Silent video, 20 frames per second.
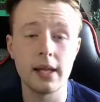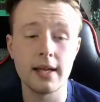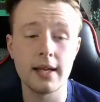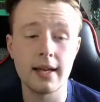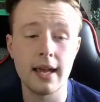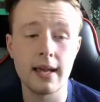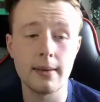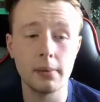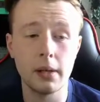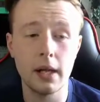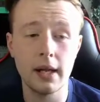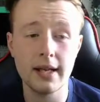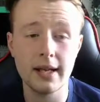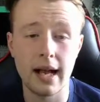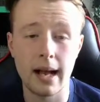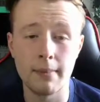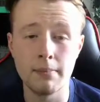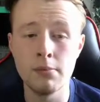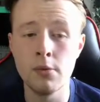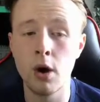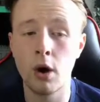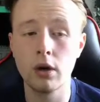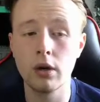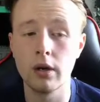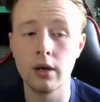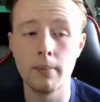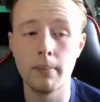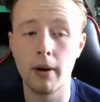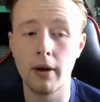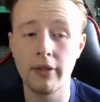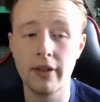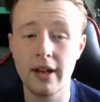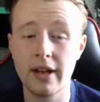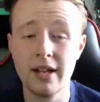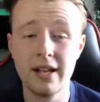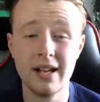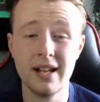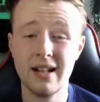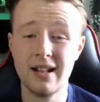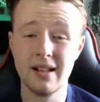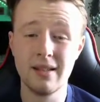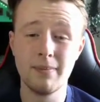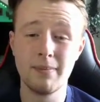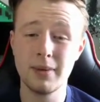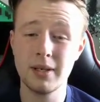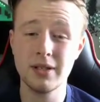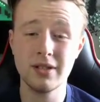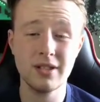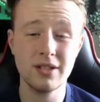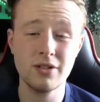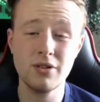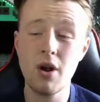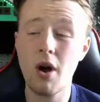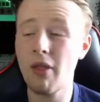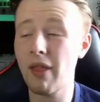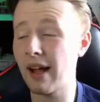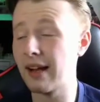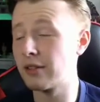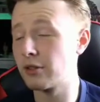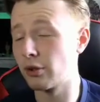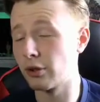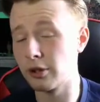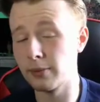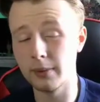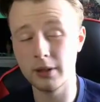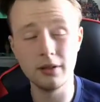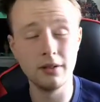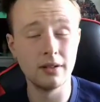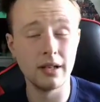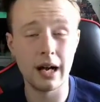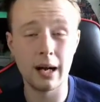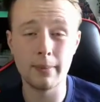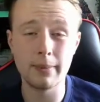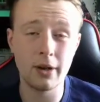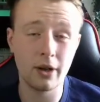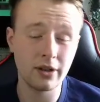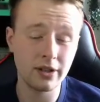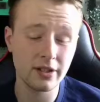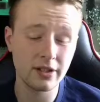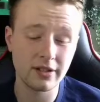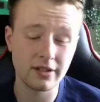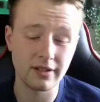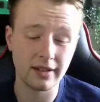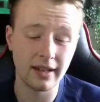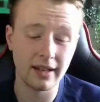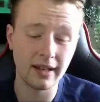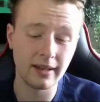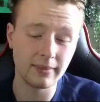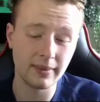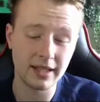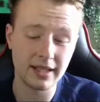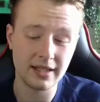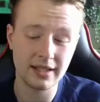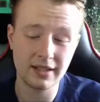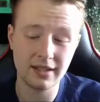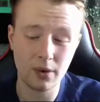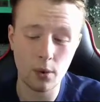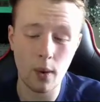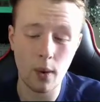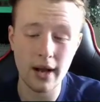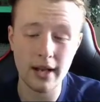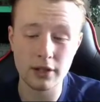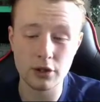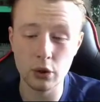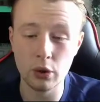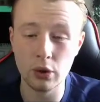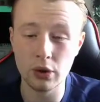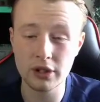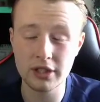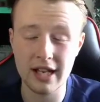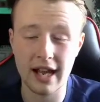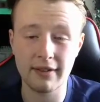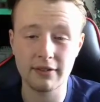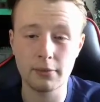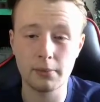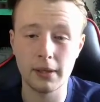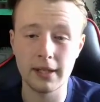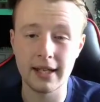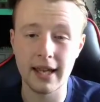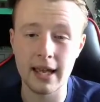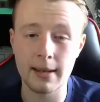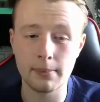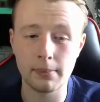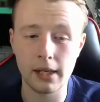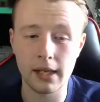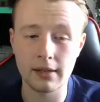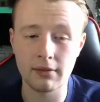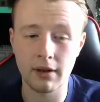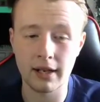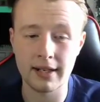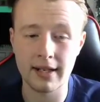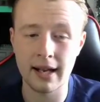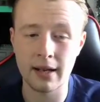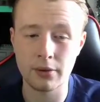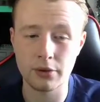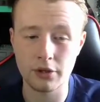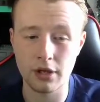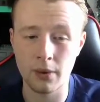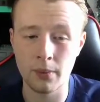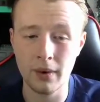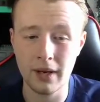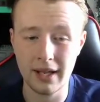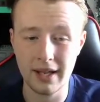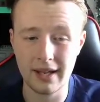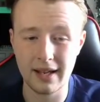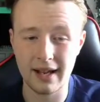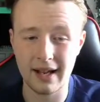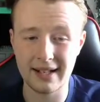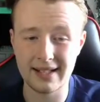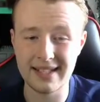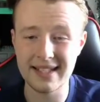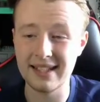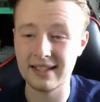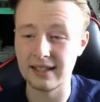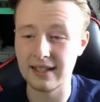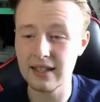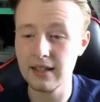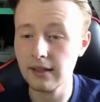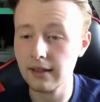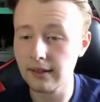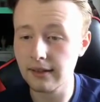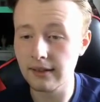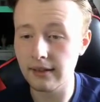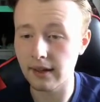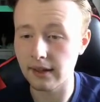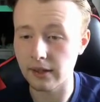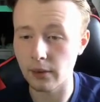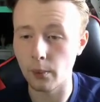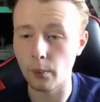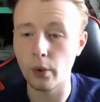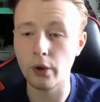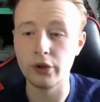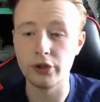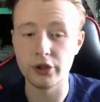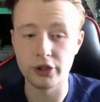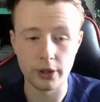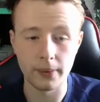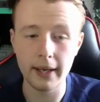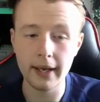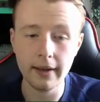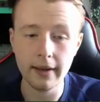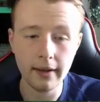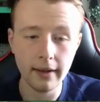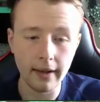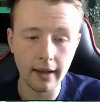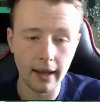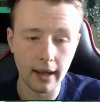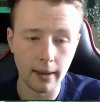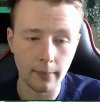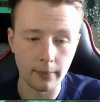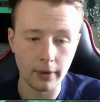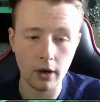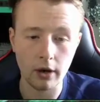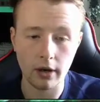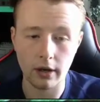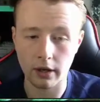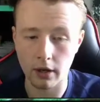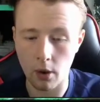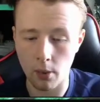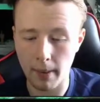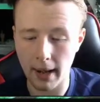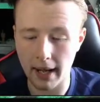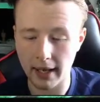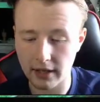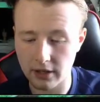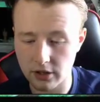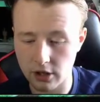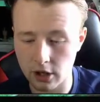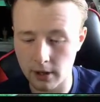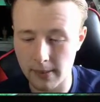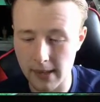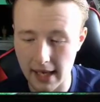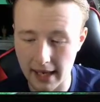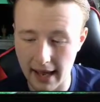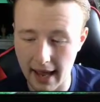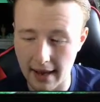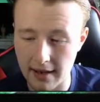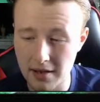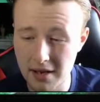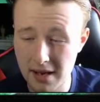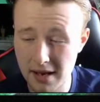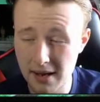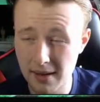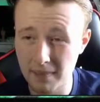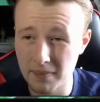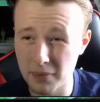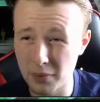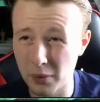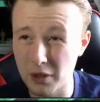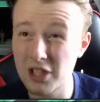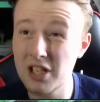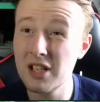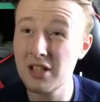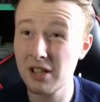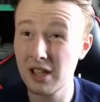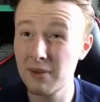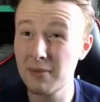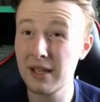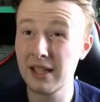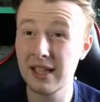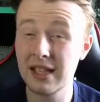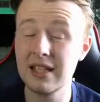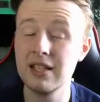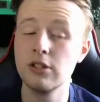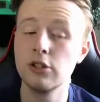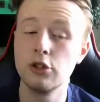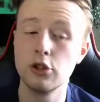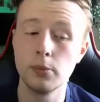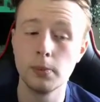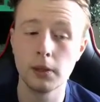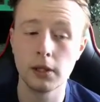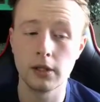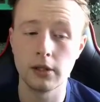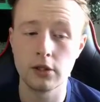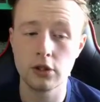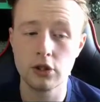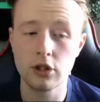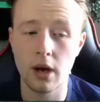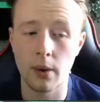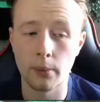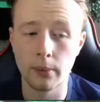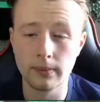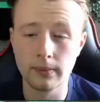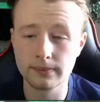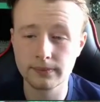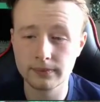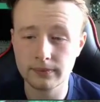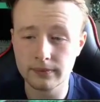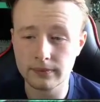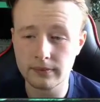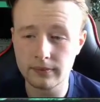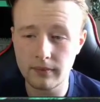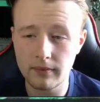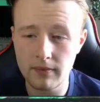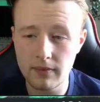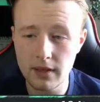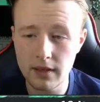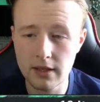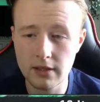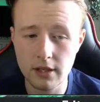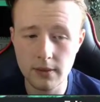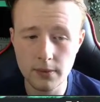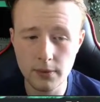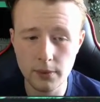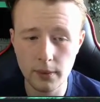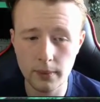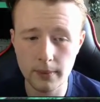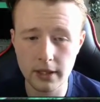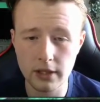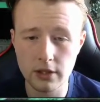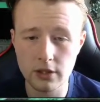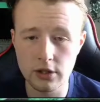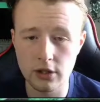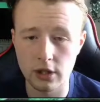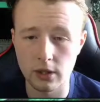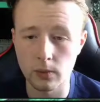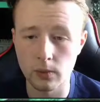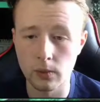gameplay, I'm not going to bother because it's that enjoyable. I'll be honest, it's quite a chore to have to play gameplay right now. So, ideally, I don't want to do it. And we are going to go and pack a Serbi again, which is going to mean that he's a duplicate. So, in terms of what we can do,